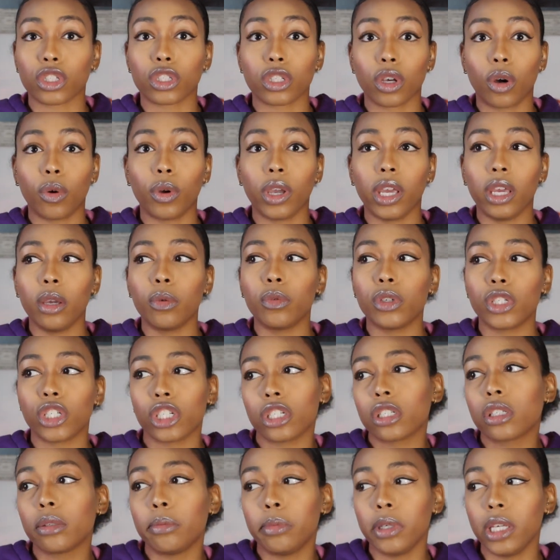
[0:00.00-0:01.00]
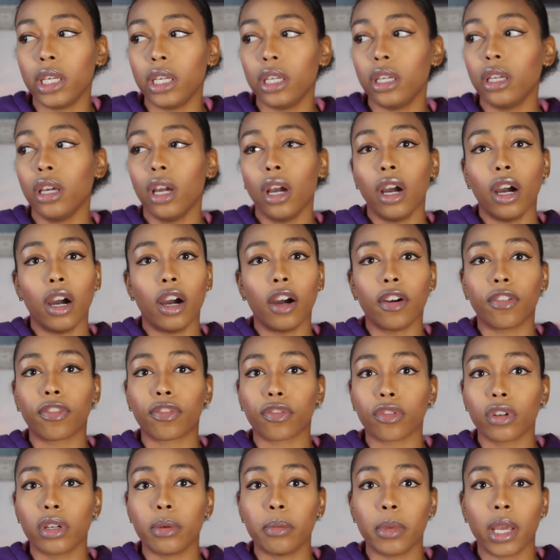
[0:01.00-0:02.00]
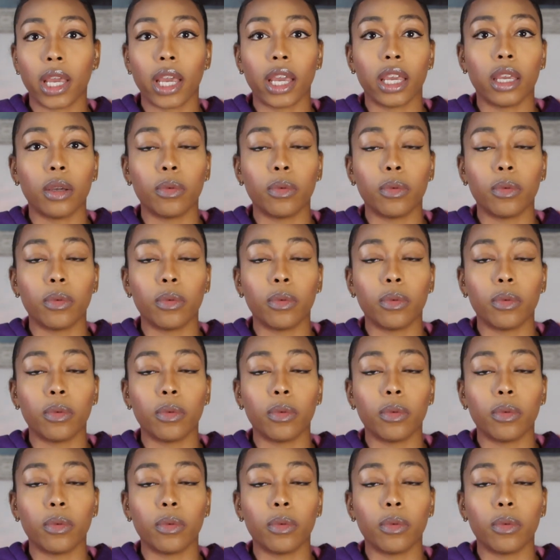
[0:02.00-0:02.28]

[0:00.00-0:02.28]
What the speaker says: So he would just be a free man.